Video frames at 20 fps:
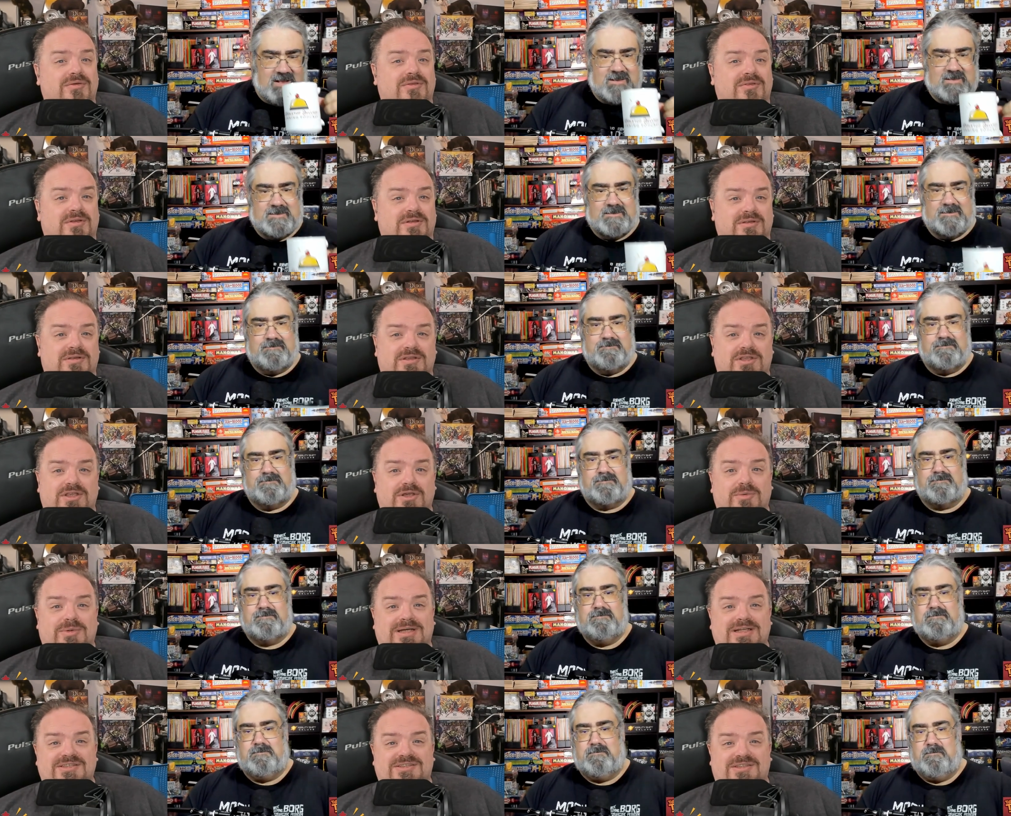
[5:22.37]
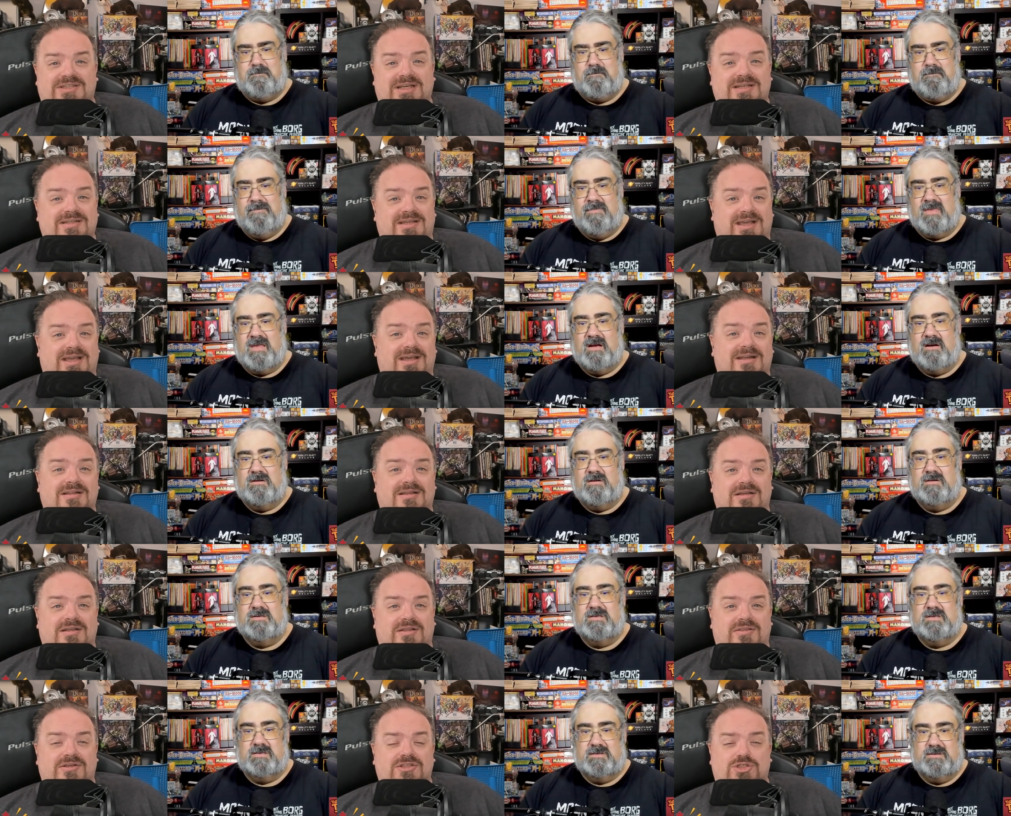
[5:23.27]
Speaker 1: than the US and
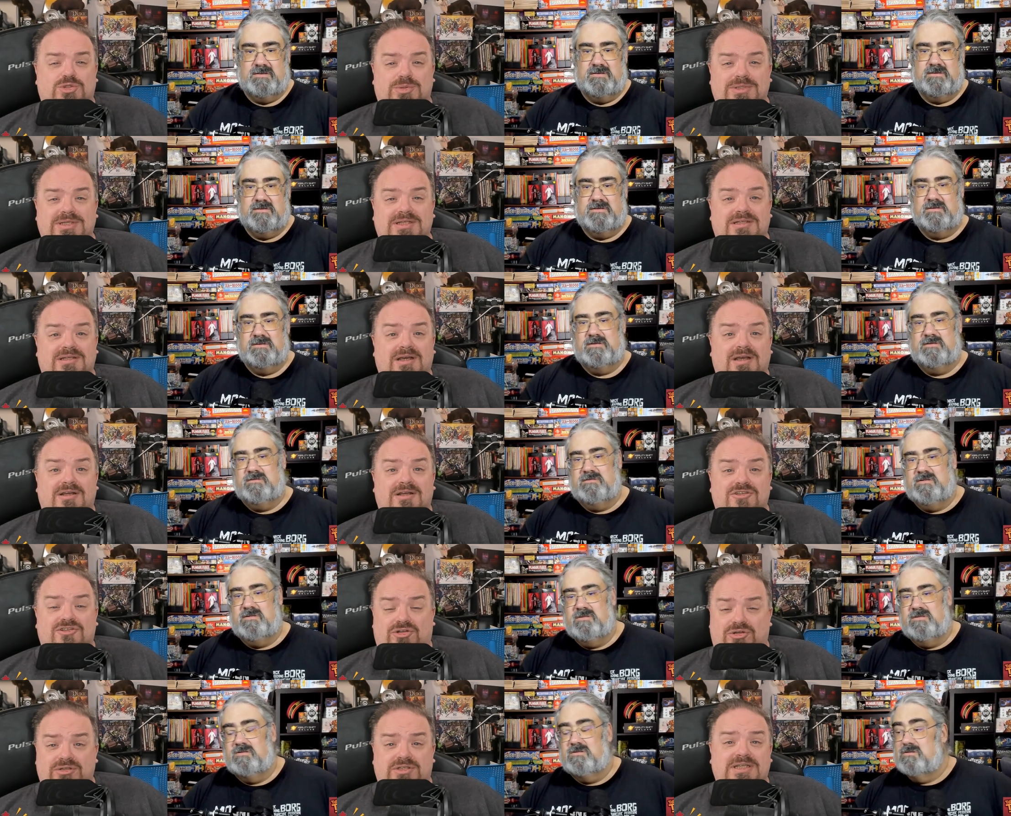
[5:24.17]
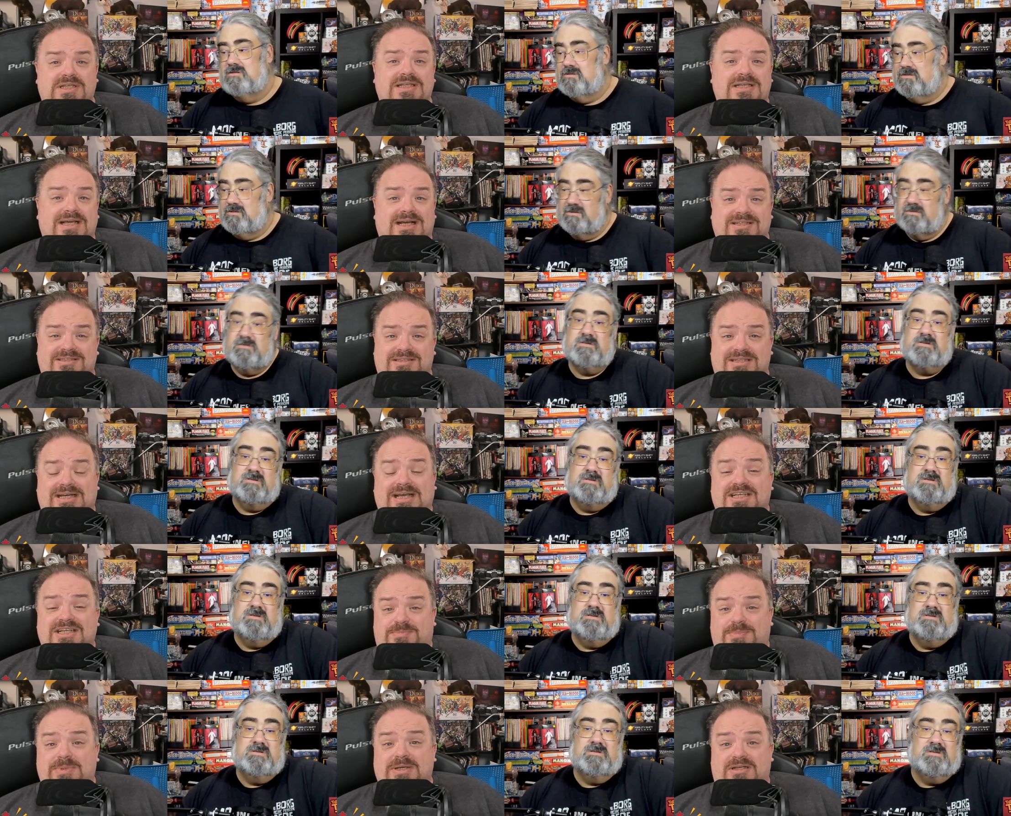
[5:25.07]
Canada that treat turkey as an
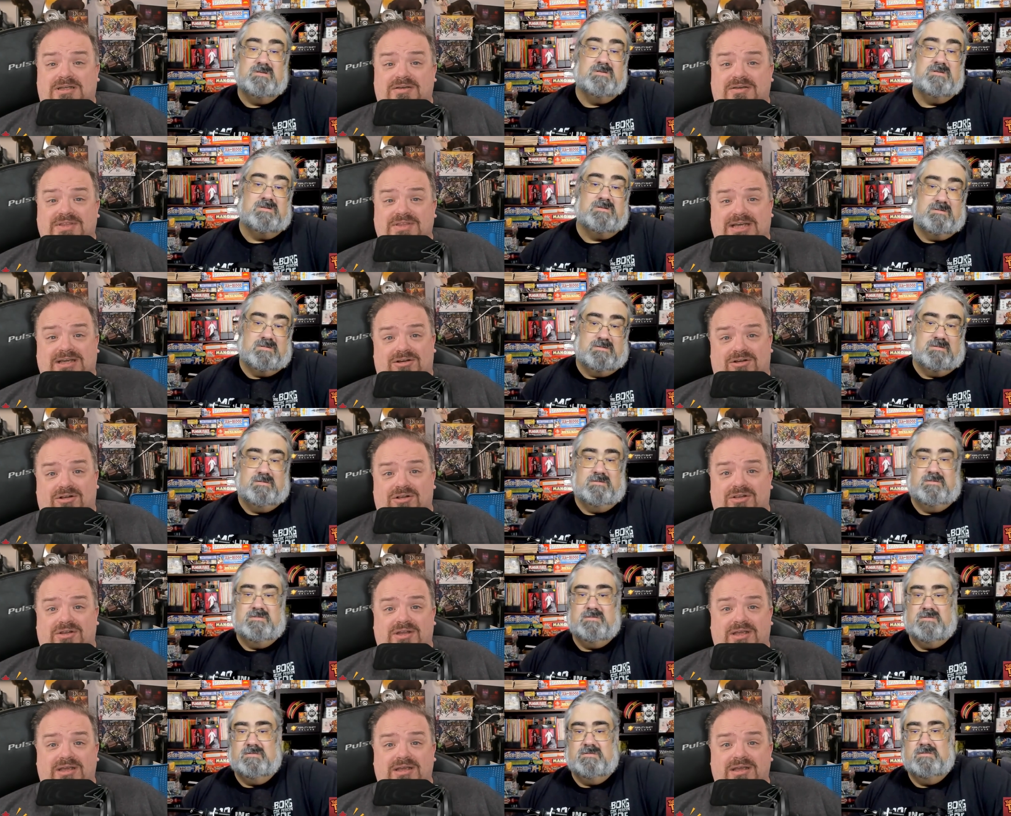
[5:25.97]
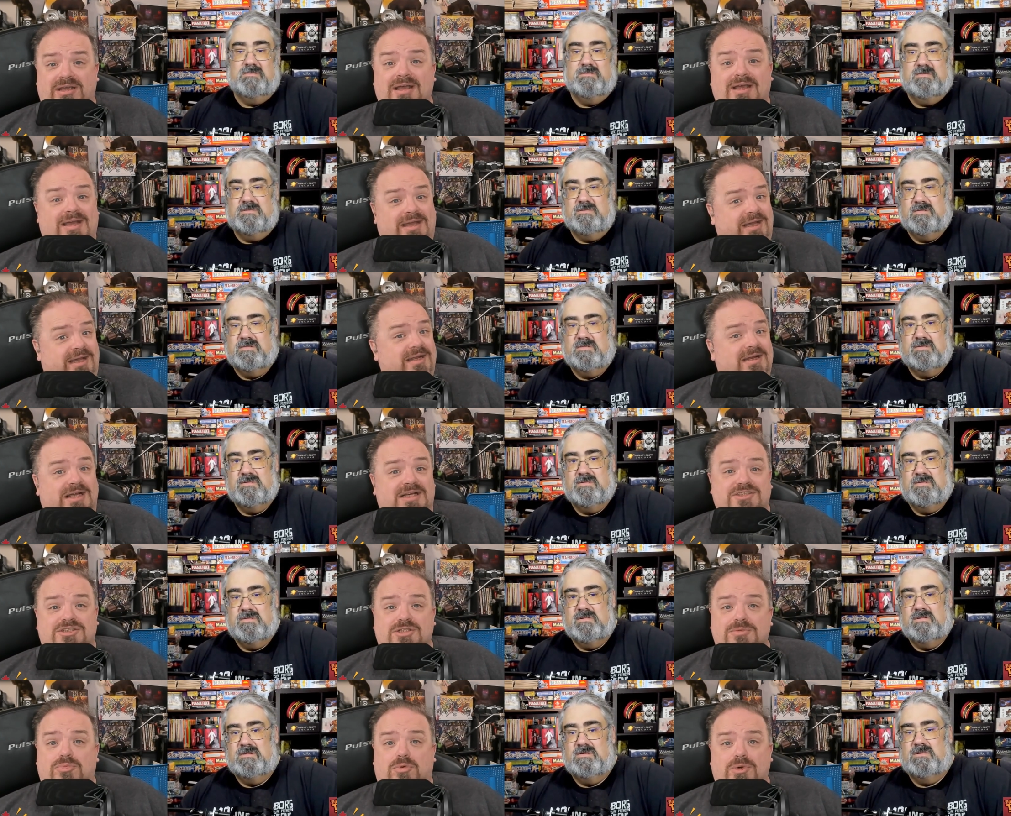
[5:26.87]
aspect of that holiday. And
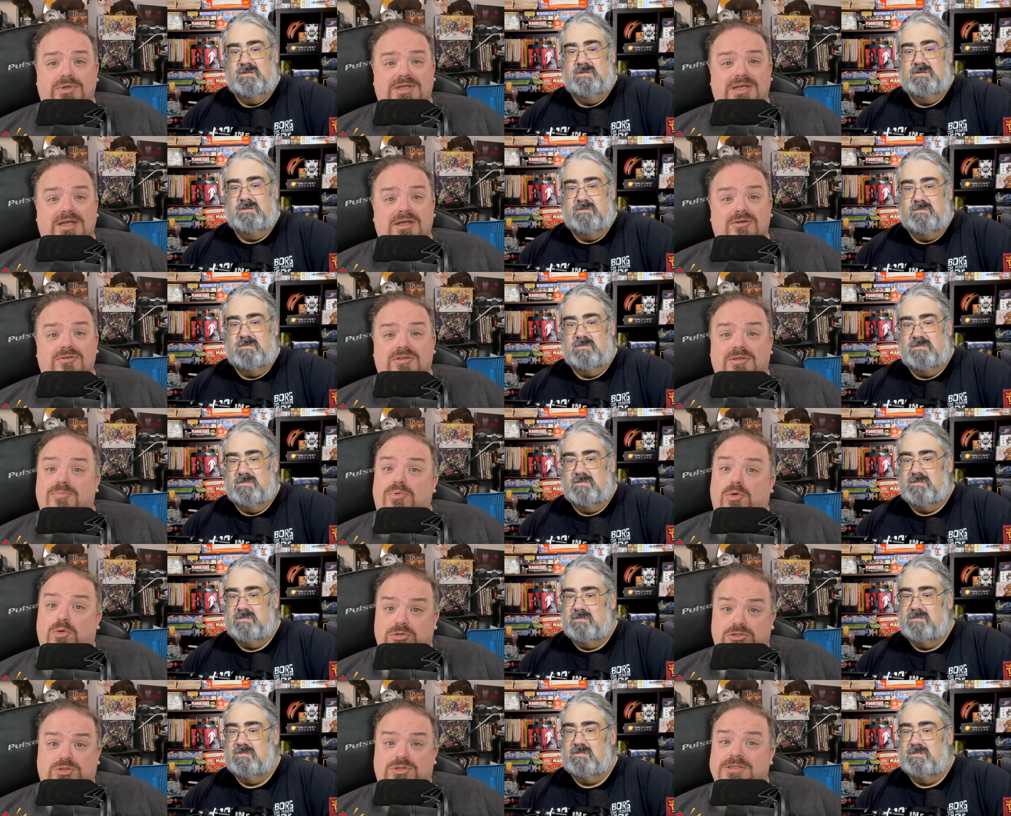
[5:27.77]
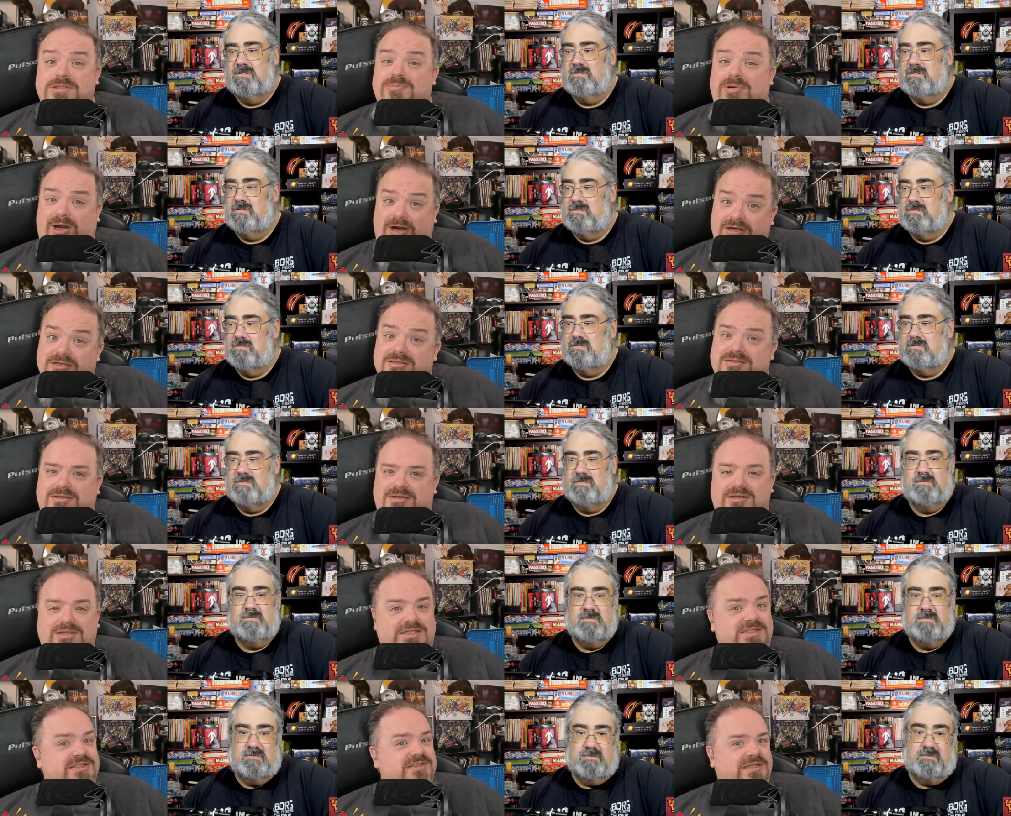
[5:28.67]
as you pointed out, the poultry pardon
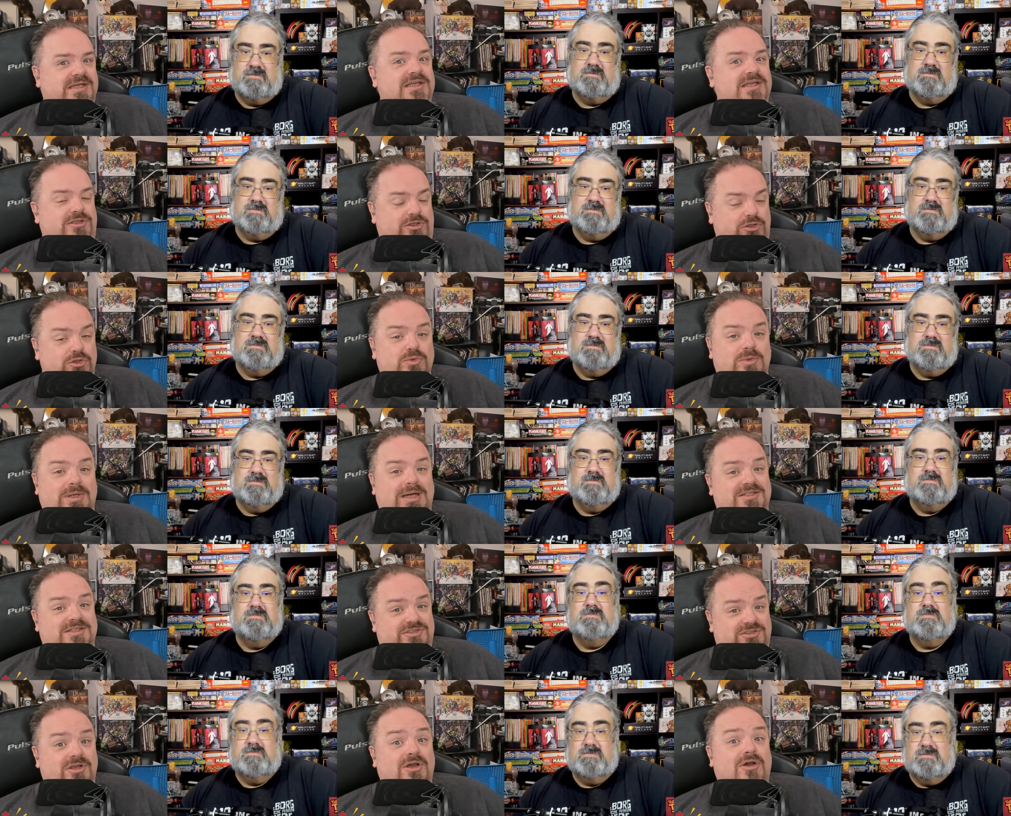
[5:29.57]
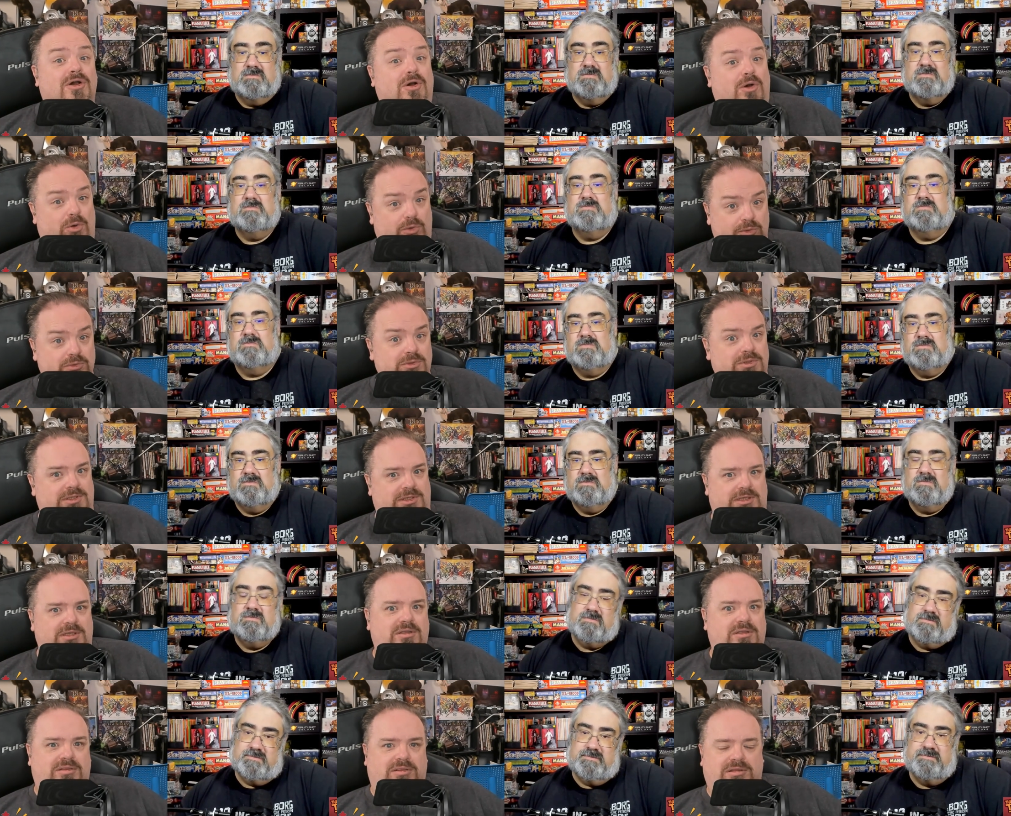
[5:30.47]
is a US
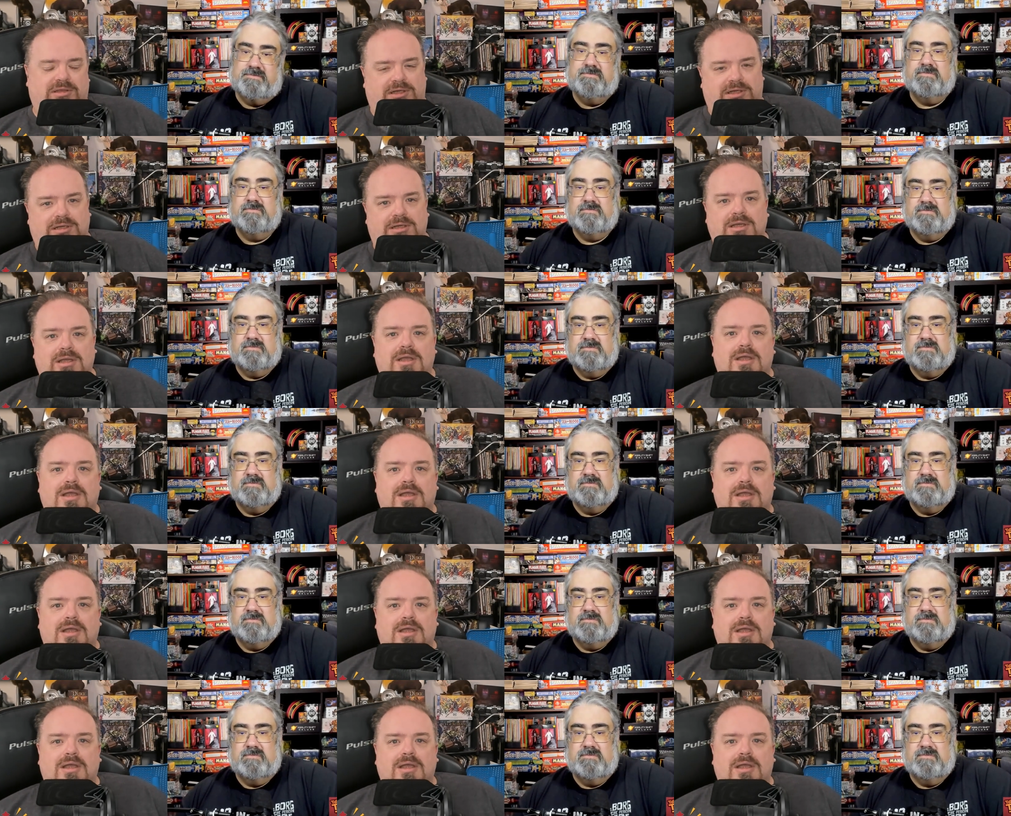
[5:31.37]
only thing.